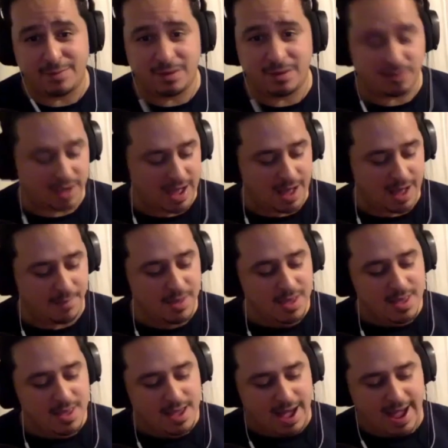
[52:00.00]
cop.
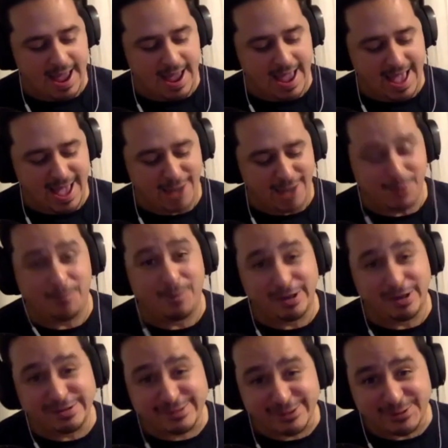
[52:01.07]
I had a
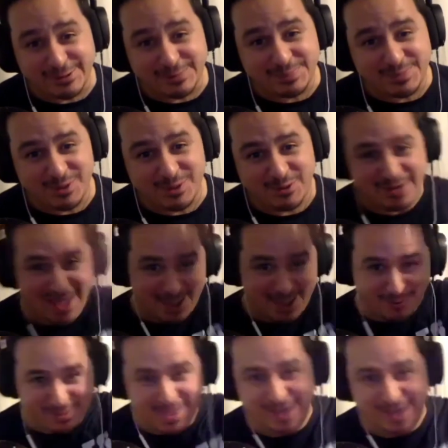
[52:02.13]
Muslim, okay,
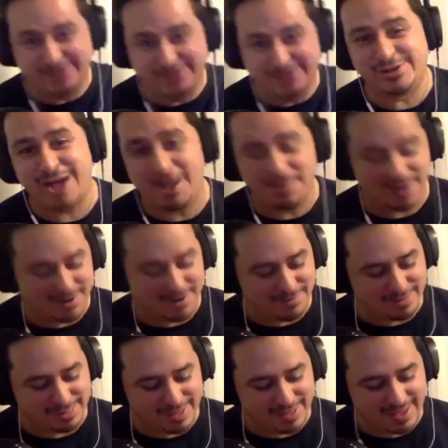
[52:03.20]
with the hijab and
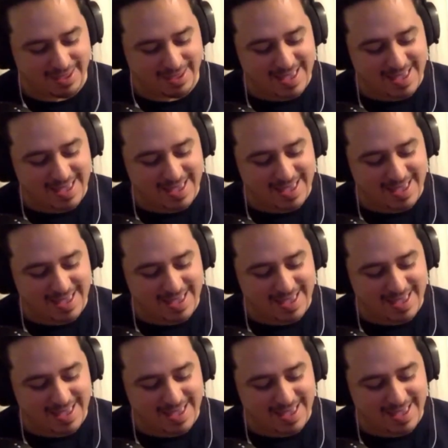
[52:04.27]
everything.